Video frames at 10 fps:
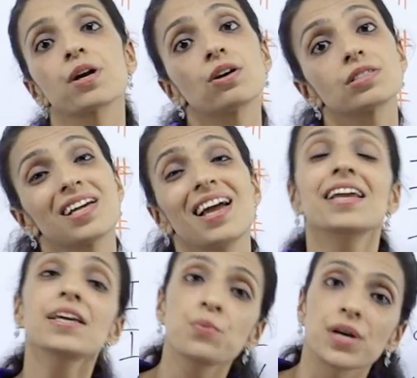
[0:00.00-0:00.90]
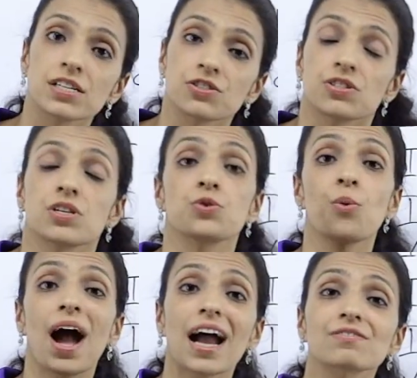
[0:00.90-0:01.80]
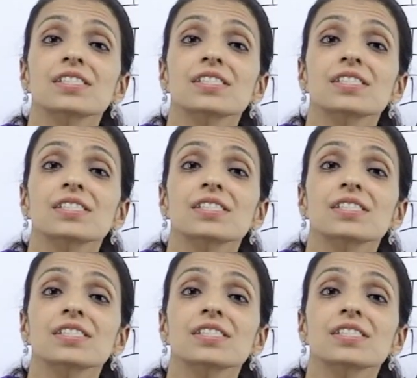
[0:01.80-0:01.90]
Because anyways, you have